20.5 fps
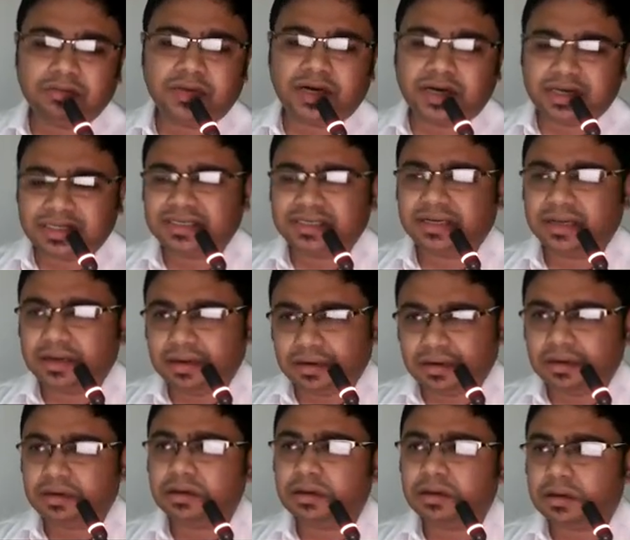but
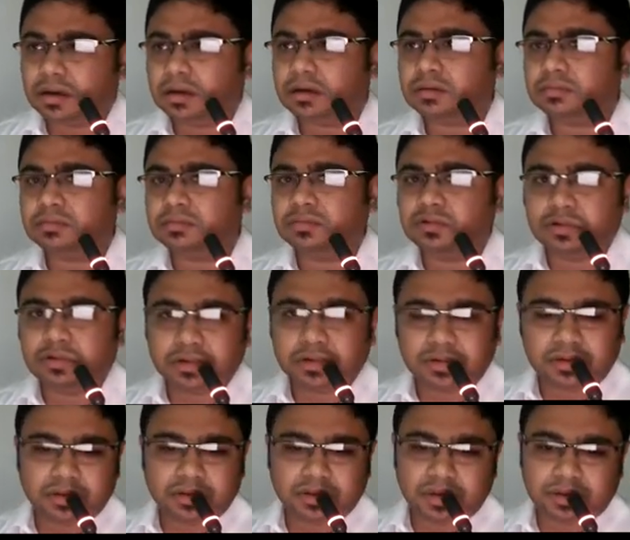still
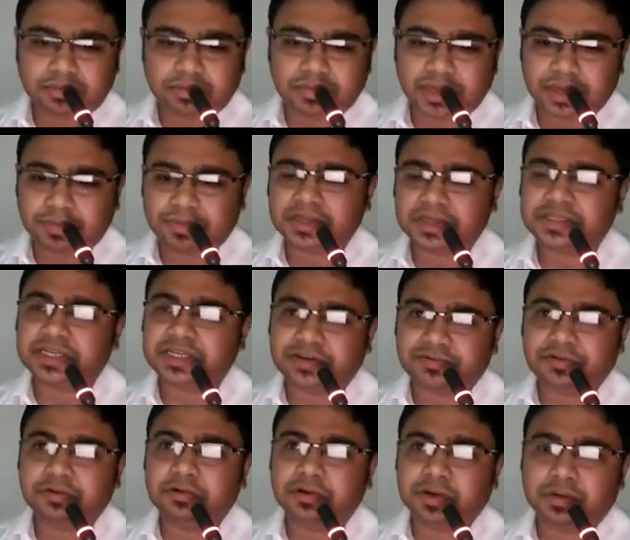more papers
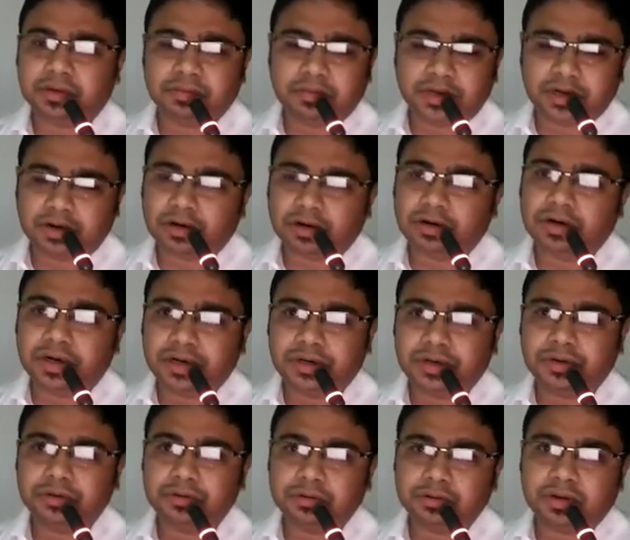have to come in order
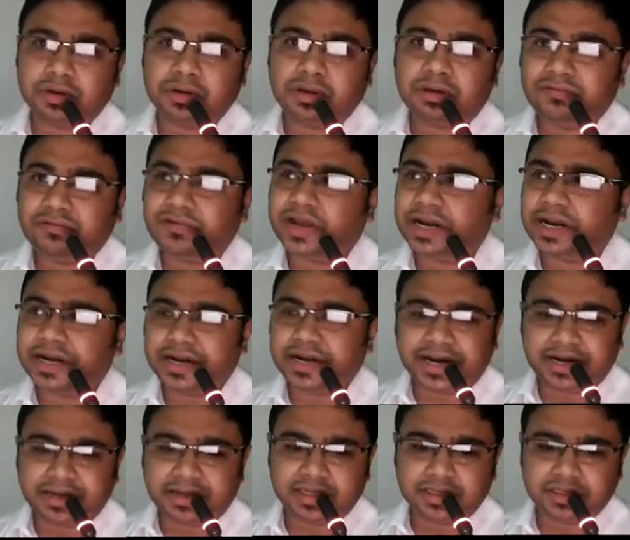to
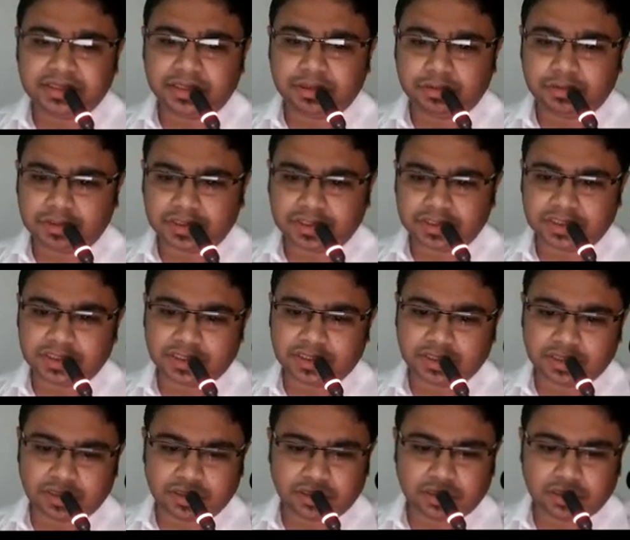validate this use.